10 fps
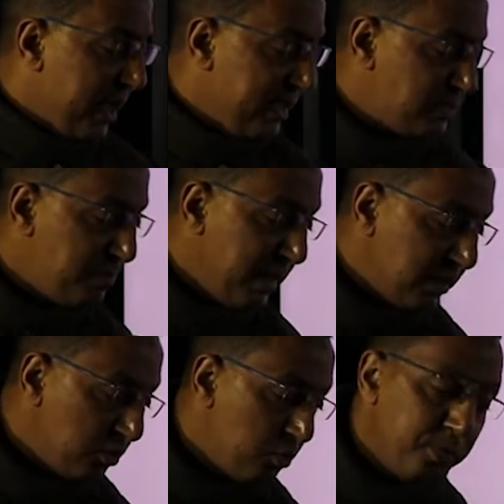It's
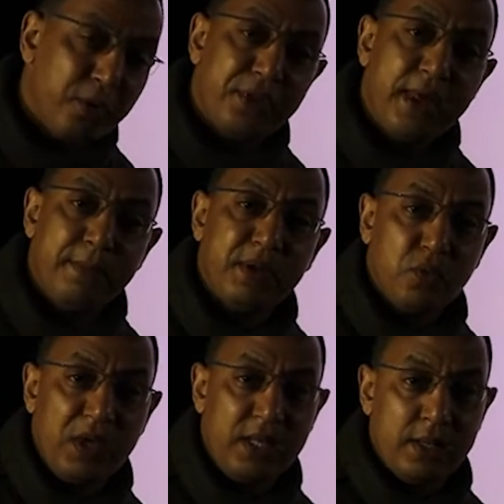better to put them
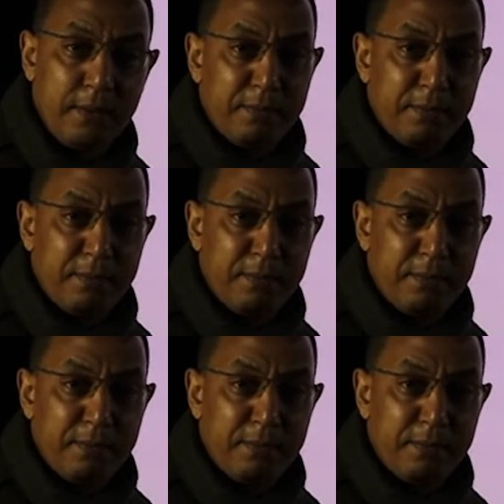between